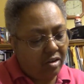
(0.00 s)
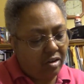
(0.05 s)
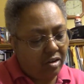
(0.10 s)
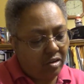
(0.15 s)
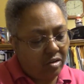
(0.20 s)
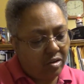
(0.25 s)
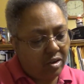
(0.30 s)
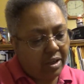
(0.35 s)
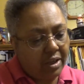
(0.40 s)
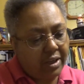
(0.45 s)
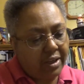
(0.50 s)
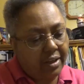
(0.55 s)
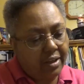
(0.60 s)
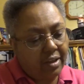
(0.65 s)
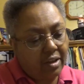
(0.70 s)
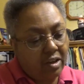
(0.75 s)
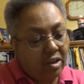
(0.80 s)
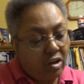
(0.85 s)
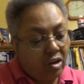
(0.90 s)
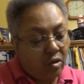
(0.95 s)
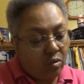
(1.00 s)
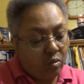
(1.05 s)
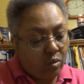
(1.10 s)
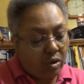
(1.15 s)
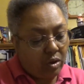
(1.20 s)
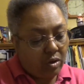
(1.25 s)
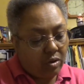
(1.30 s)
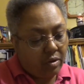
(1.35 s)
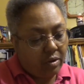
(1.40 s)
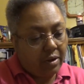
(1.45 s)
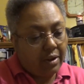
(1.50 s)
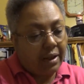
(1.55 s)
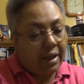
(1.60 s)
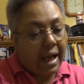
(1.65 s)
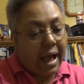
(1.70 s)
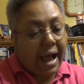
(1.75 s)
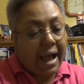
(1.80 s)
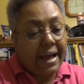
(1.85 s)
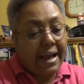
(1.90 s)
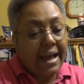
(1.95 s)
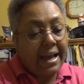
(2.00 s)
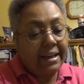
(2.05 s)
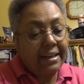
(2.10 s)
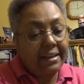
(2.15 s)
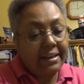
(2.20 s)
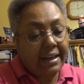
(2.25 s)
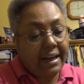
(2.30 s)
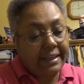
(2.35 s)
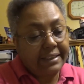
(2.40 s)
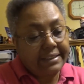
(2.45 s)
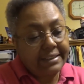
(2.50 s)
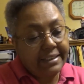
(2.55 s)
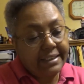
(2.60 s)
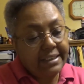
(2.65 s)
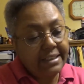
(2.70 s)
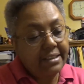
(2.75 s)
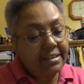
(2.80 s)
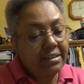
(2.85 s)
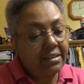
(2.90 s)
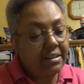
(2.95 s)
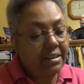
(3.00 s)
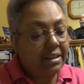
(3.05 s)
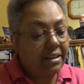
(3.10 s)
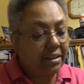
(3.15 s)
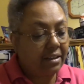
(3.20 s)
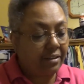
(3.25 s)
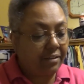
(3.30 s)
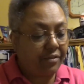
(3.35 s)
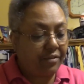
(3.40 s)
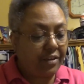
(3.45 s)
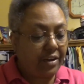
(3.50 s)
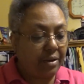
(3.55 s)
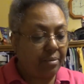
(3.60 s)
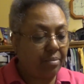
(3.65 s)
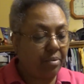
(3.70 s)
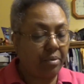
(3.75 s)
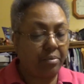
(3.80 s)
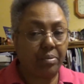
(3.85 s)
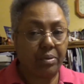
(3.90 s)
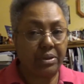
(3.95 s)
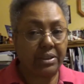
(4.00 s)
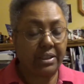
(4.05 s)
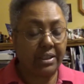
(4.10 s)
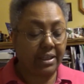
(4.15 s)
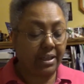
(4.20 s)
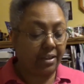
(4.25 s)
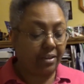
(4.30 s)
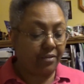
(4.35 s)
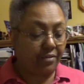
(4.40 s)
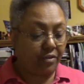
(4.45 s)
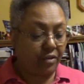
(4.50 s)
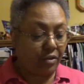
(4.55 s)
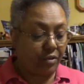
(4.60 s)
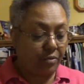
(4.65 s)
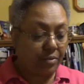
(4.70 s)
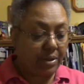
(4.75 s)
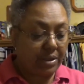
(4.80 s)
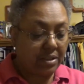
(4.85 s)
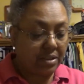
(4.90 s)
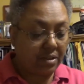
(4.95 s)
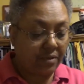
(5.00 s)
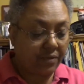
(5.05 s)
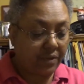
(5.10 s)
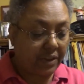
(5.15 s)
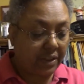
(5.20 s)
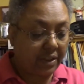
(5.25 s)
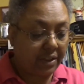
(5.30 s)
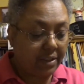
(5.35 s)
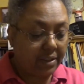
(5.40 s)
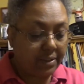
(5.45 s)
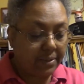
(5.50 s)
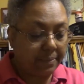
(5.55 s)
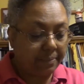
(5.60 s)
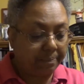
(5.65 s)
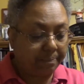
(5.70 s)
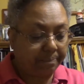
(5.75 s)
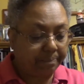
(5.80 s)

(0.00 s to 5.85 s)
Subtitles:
Okay, well, I didn't get the fabric put together for the rest of these,